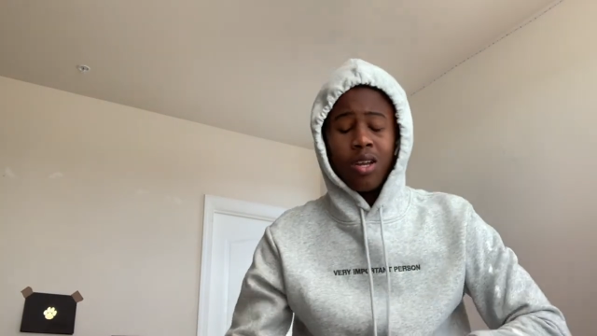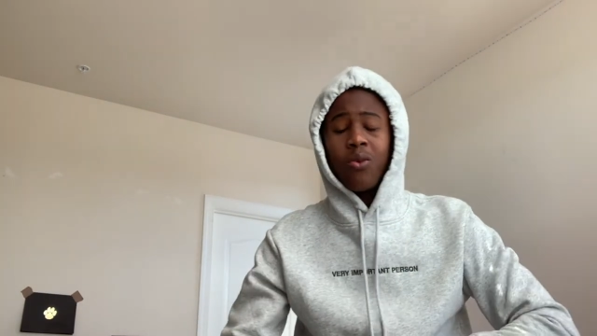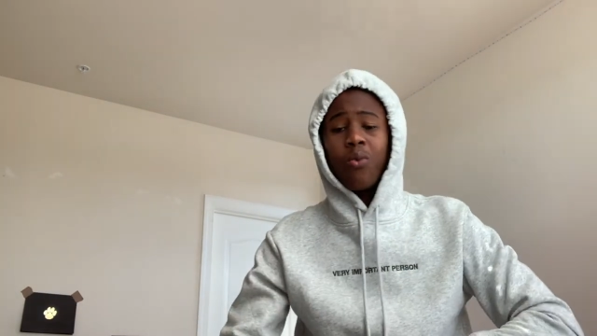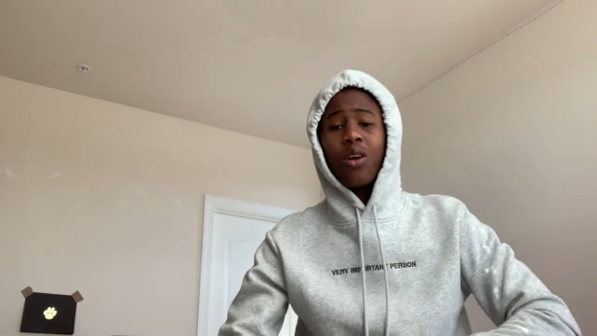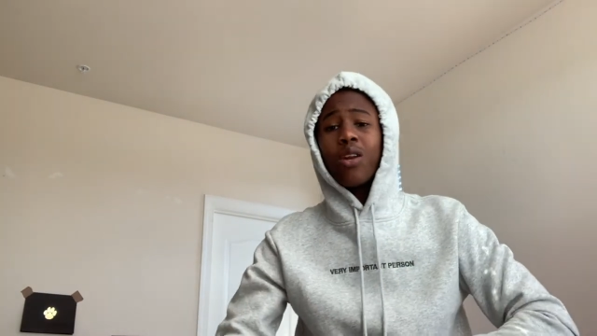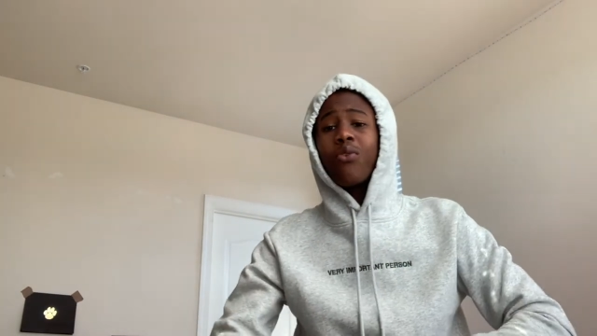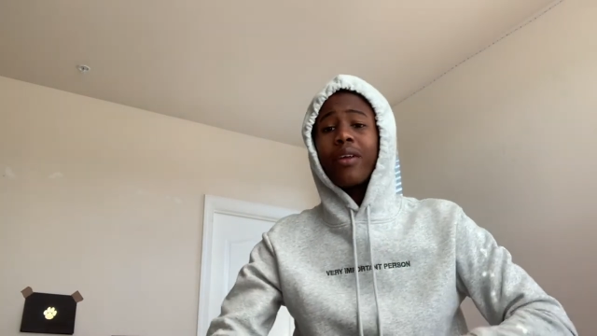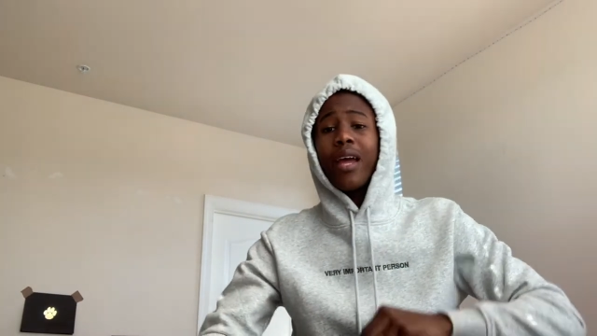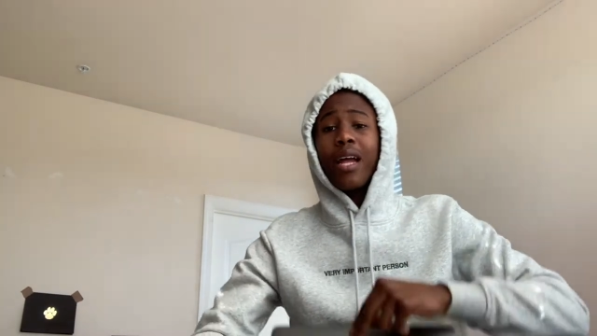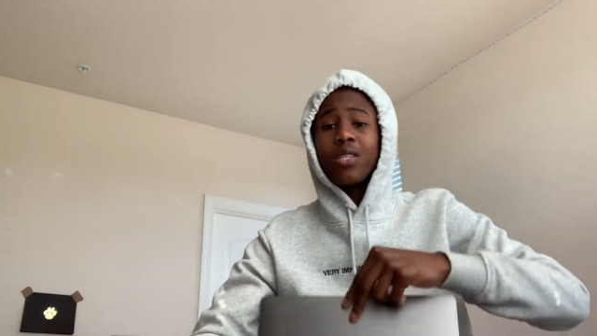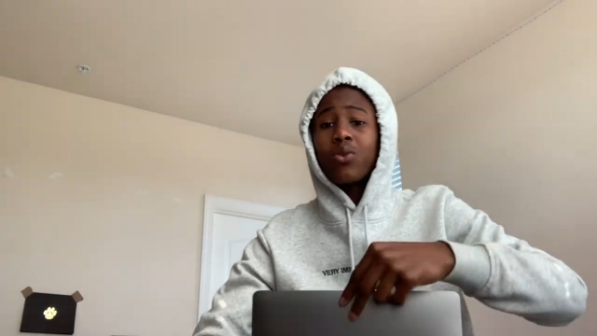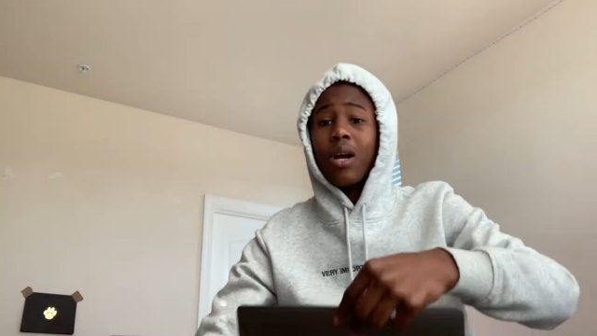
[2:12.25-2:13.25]
we're gonna
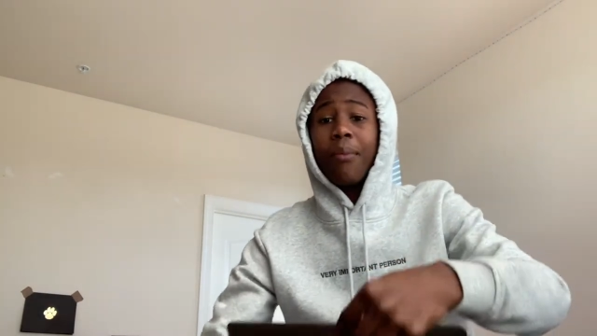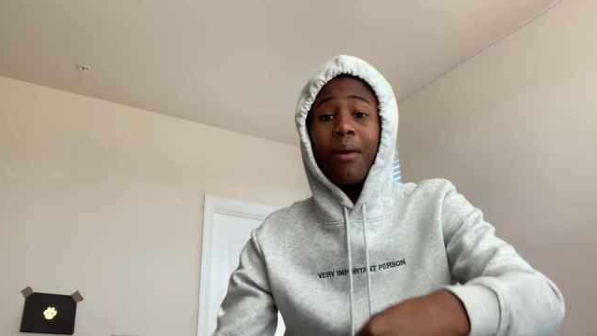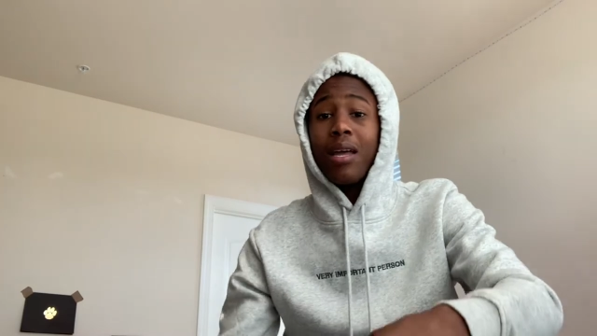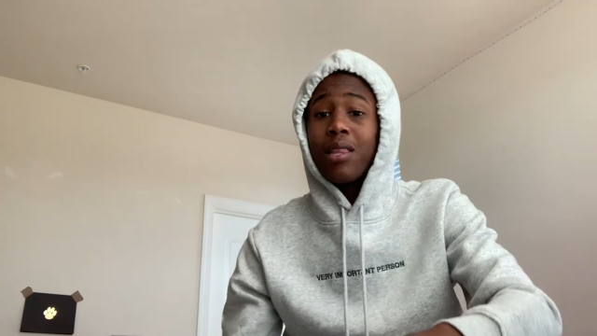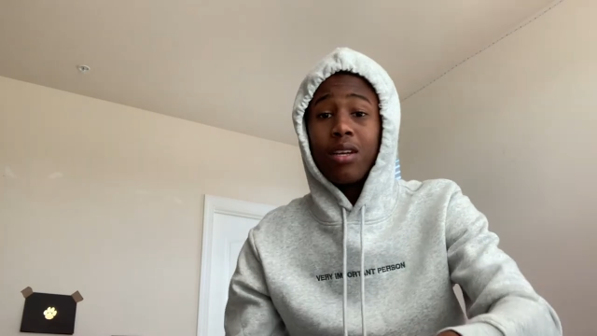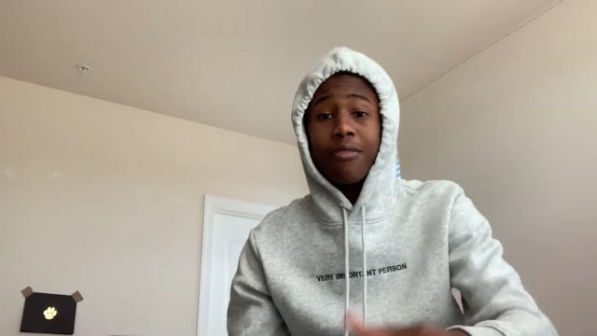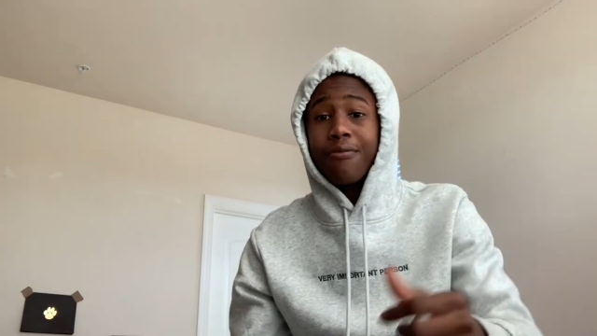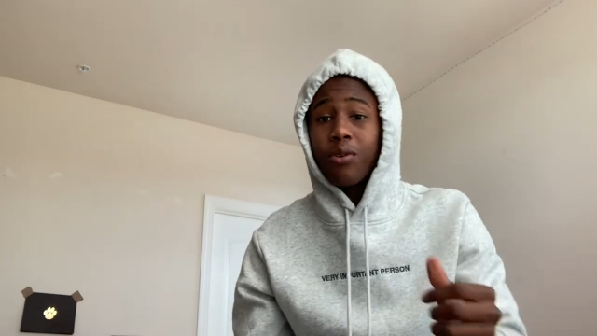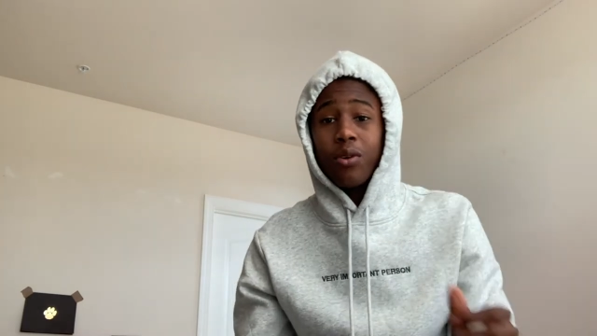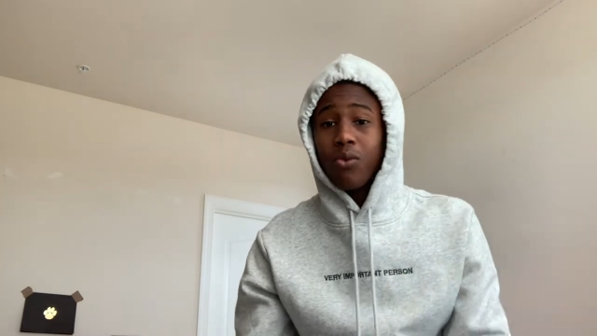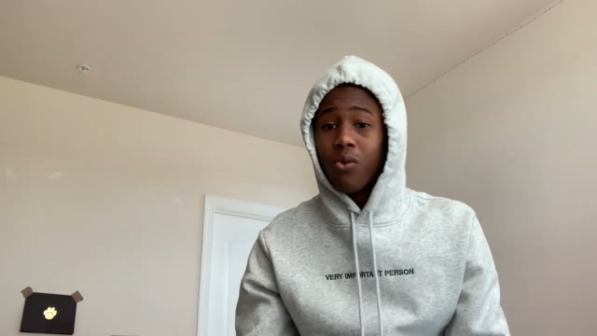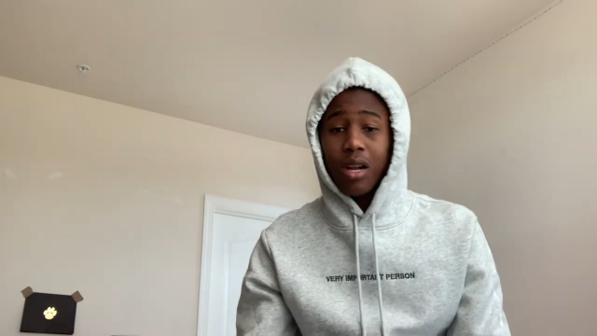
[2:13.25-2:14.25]
react to it. I'm not looking forward
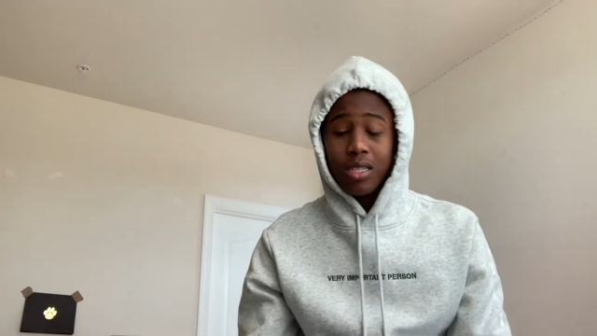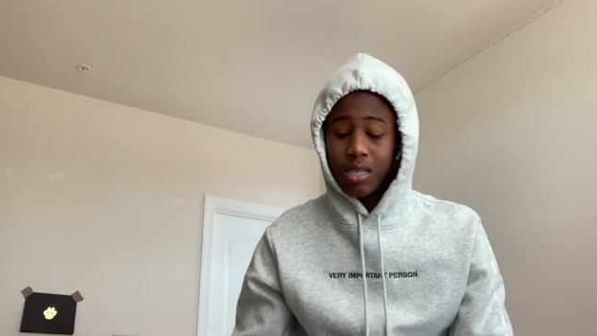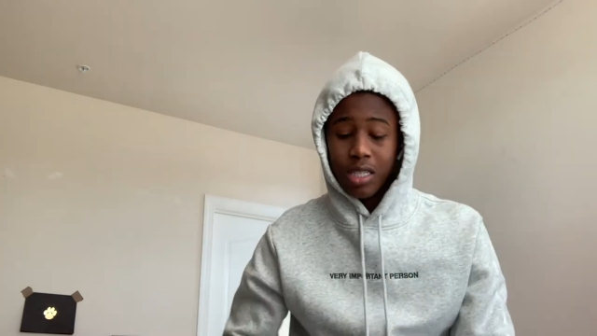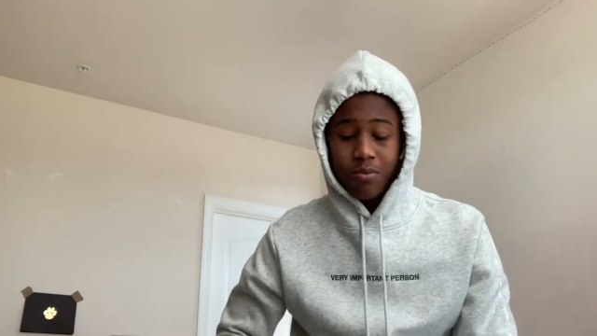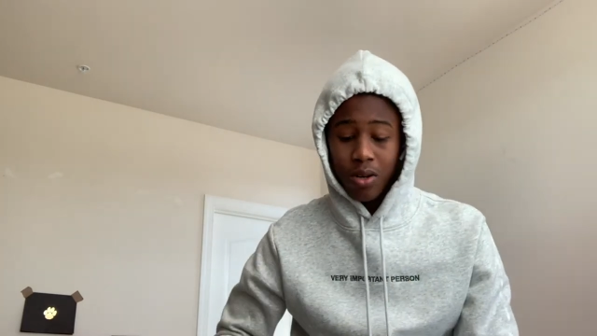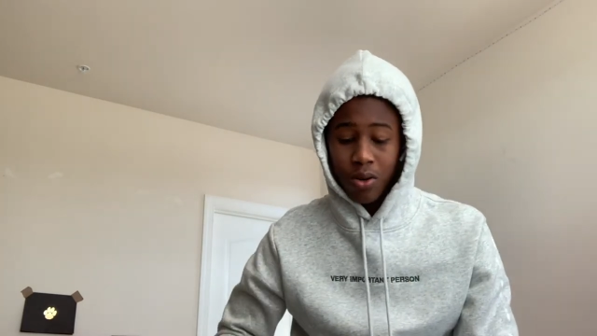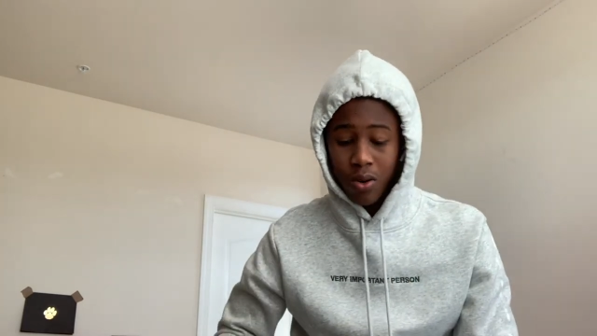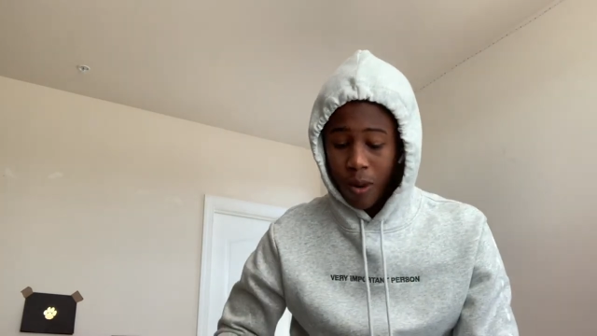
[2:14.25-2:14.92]
to watching this, bro.